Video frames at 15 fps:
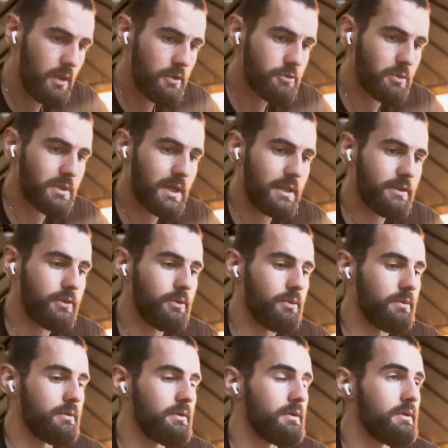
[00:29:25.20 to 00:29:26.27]
So what did I do?
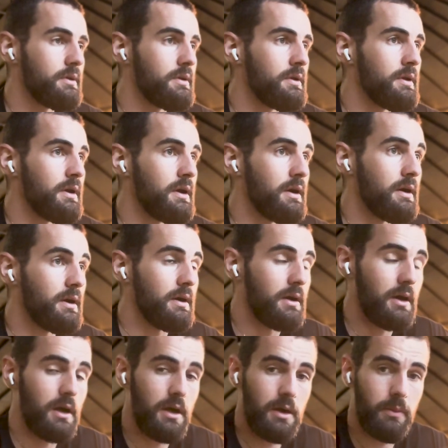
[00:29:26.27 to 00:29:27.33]

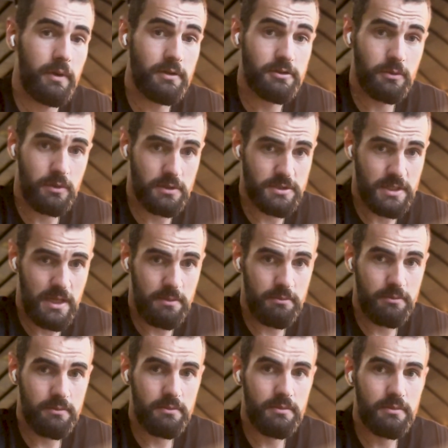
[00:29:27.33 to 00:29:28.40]
Went into WhatsApp,
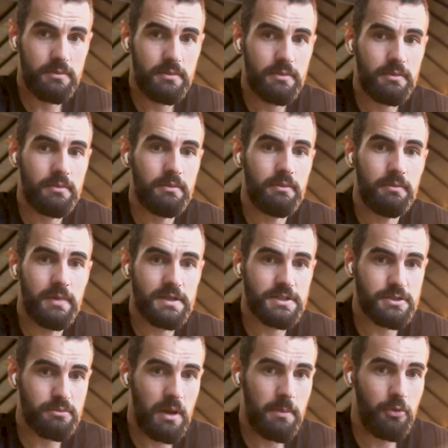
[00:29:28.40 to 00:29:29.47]

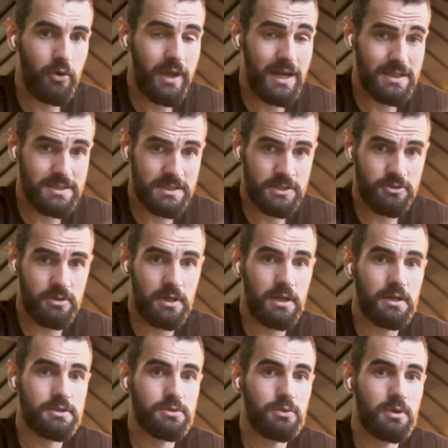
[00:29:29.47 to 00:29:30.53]
messaged my boy Alessandro, like I
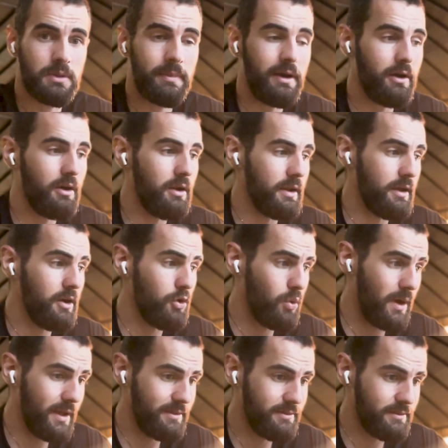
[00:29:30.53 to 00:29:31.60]
was talking about earlier, who
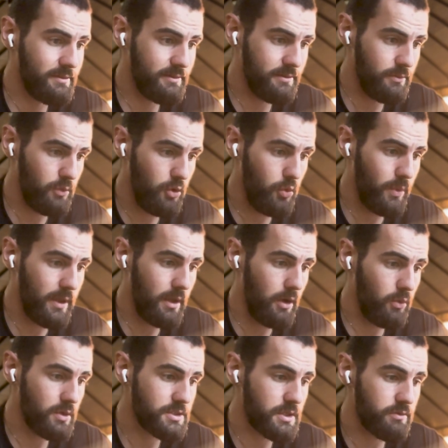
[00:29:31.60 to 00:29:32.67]
I can we
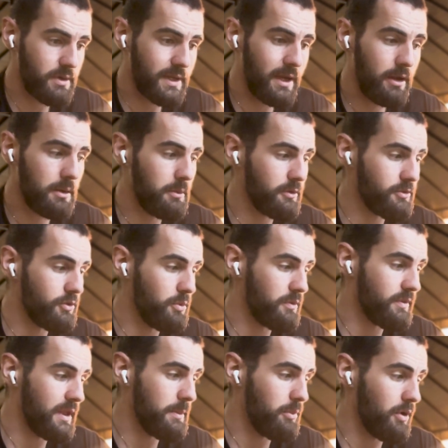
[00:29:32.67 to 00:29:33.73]
hold each other accountable to with
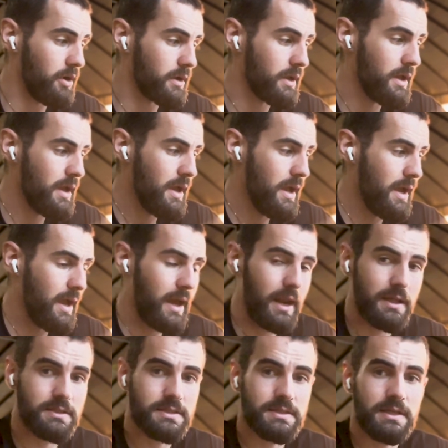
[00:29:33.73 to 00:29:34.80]
deep work? And
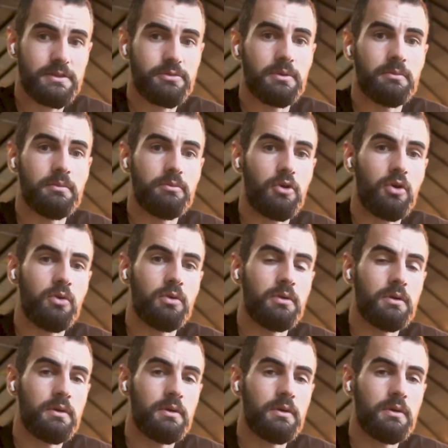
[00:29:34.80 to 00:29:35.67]
I just said to him, bro,